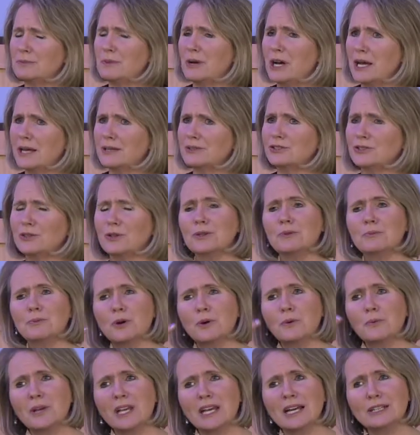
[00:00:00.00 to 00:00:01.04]
bias. So the
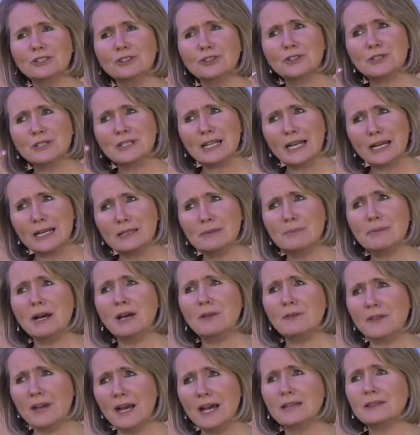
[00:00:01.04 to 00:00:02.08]
more we understand
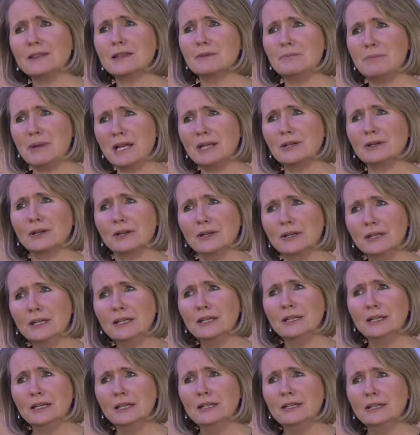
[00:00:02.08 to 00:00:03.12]
about that, the better.
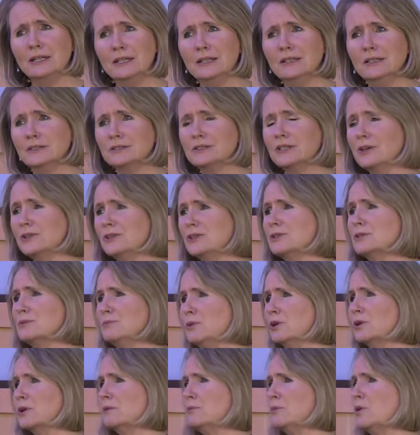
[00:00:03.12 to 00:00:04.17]
So there's
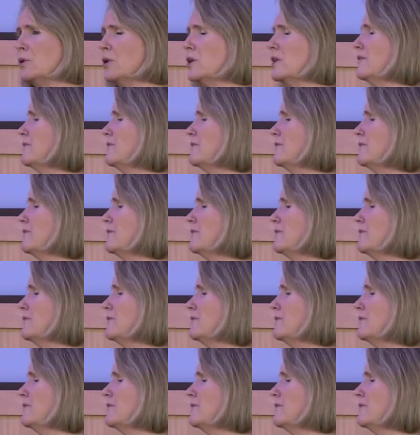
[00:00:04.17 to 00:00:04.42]
more and more